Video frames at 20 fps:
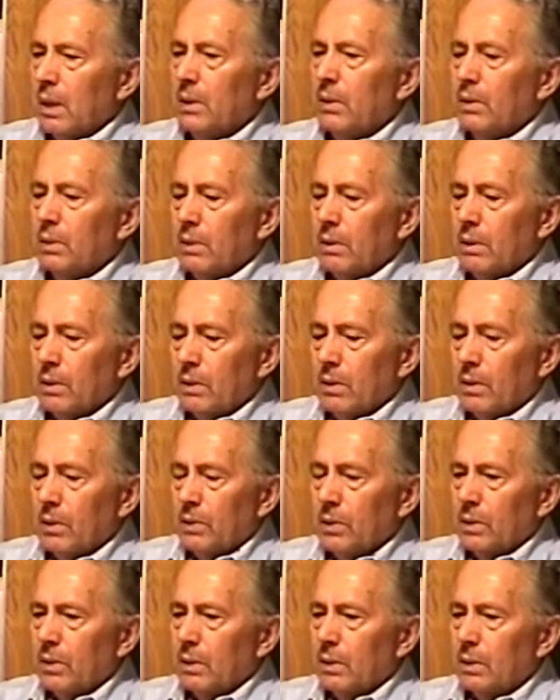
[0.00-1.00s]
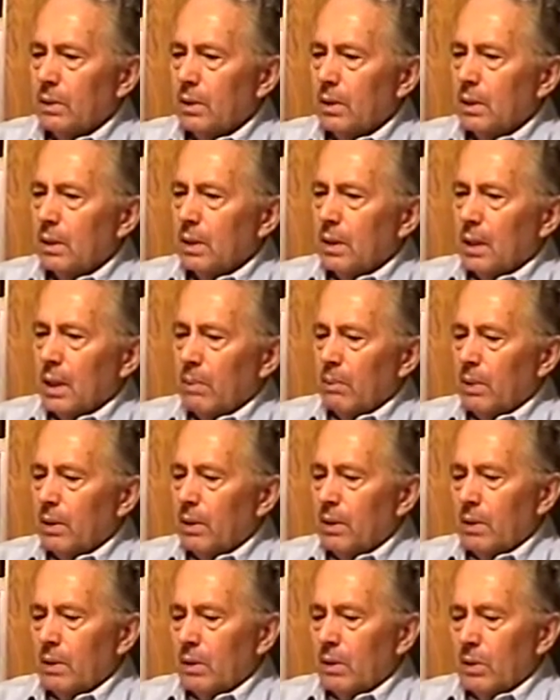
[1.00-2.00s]
later than the 30s. I
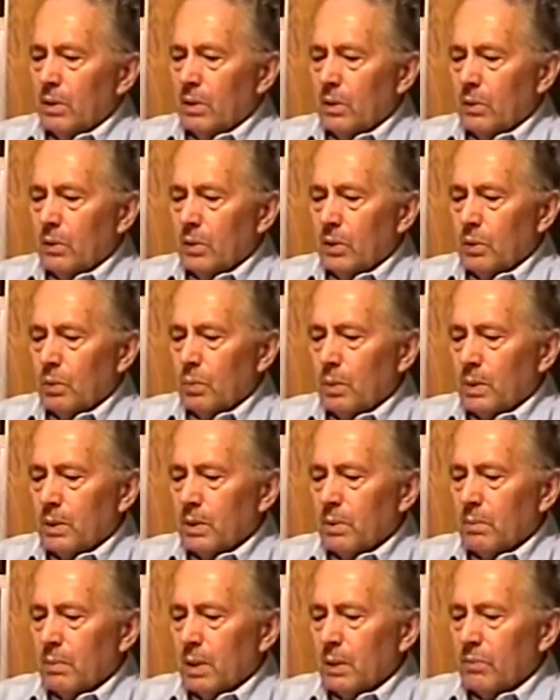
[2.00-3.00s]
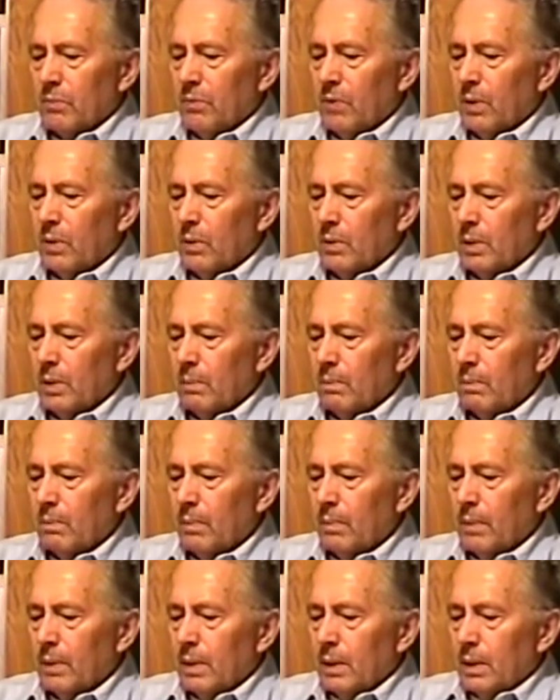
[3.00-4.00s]
mean, there just wasn't much volume,
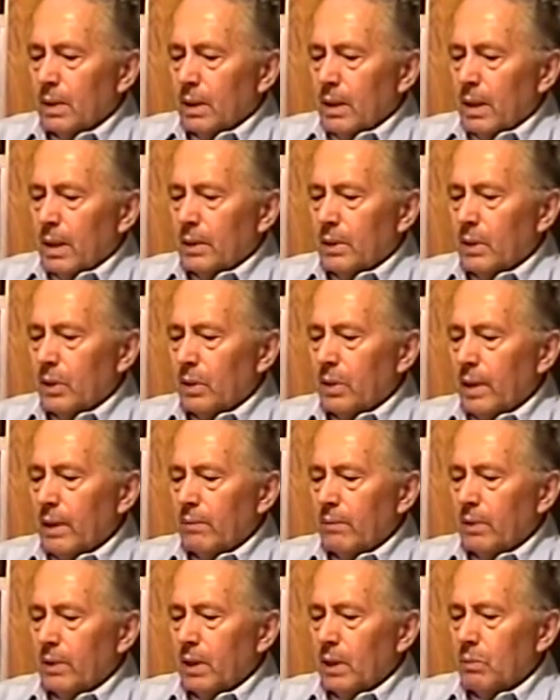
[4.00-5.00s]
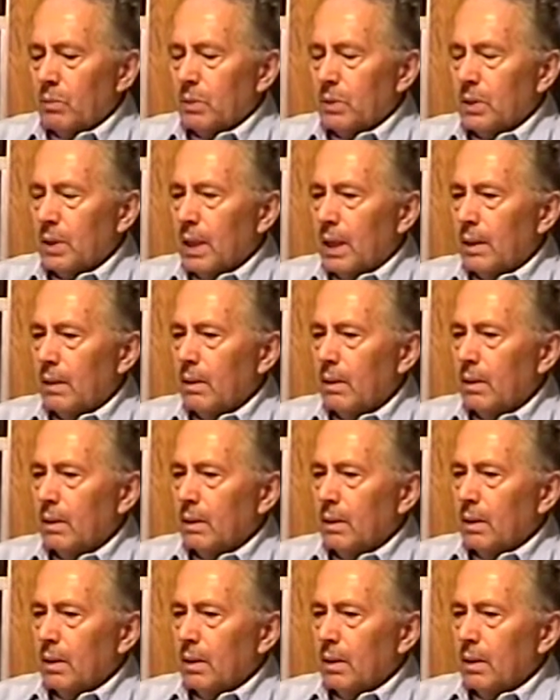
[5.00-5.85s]
and you know everything was done.